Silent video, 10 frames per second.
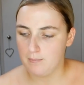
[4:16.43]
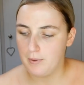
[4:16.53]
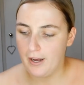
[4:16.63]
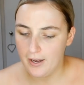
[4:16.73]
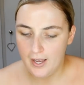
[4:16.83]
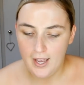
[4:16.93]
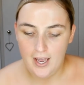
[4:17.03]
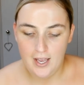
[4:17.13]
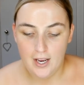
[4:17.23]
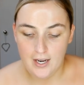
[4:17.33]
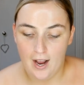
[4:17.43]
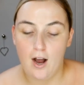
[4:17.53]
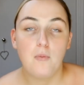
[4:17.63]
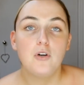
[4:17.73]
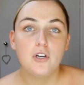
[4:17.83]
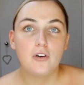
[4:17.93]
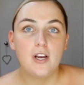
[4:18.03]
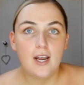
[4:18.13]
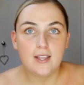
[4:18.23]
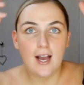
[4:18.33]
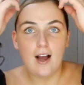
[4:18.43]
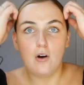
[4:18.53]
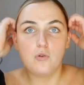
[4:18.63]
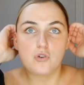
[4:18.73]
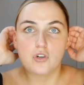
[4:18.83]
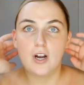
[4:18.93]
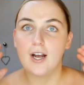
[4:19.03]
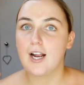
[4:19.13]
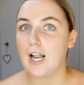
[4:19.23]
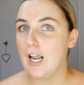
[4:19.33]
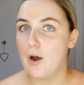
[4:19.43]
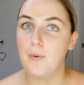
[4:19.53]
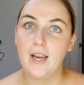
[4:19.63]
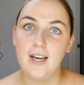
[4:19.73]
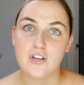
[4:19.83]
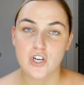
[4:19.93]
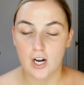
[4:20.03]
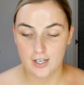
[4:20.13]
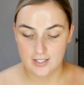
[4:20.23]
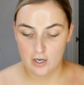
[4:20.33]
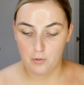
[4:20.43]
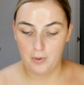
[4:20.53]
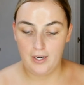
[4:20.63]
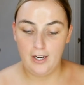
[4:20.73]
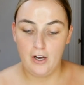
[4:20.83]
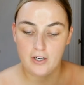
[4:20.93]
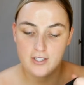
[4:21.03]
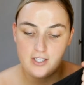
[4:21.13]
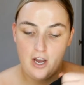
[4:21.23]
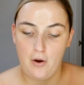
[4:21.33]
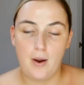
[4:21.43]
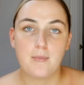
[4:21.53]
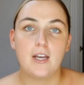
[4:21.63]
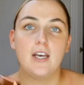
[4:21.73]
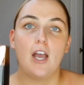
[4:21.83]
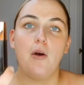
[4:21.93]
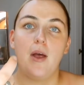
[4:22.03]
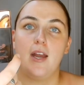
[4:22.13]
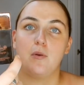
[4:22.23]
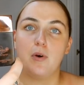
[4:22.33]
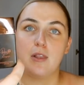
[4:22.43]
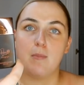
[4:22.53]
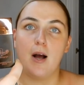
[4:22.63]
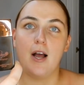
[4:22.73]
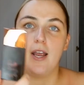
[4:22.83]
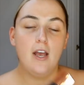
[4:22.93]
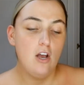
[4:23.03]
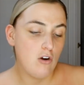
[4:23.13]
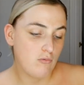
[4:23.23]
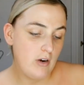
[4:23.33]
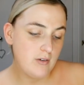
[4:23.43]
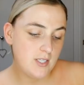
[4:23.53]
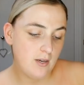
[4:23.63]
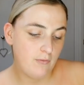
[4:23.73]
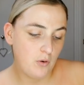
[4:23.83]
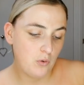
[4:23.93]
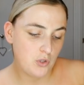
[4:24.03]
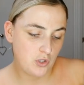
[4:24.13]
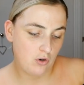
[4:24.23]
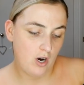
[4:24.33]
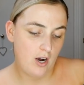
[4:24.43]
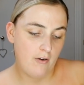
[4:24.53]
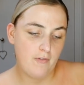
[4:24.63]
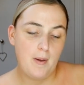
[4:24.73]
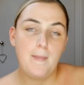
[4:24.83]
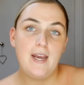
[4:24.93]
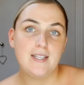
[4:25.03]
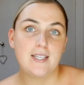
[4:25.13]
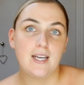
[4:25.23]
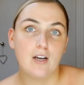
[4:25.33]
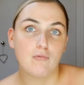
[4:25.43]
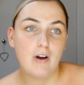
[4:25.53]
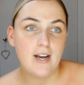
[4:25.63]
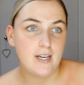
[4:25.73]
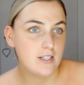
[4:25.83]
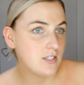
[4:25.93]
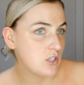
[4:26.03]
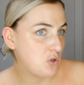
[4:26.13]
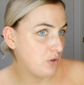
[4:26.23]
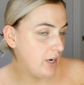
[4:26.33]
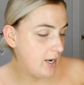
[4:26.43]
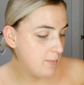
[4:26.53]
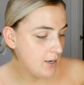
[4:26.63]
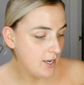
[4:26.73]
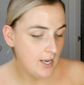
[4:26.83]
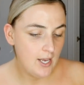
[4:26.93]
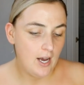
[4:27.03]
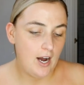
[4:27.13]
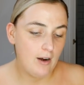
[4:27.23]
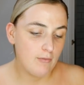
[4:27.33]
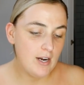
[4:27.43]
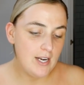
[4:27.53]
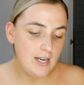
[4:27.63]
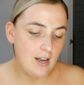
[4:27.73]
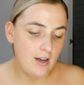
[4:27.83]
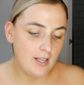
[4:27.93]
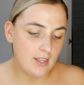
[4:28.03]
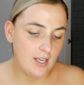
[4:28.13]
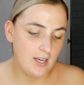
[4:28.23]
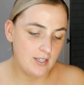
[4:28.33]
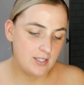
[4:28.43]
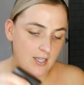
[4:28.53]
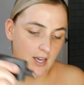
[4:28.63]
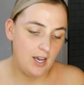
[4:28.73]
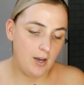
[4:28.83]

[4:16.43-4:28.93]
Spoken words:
But yeah, I want to create that ultra glowy Charlotte Tilbury look, so I'm going to go in with my Rosie for Autograph Amazing Radiance Cream. I really like this.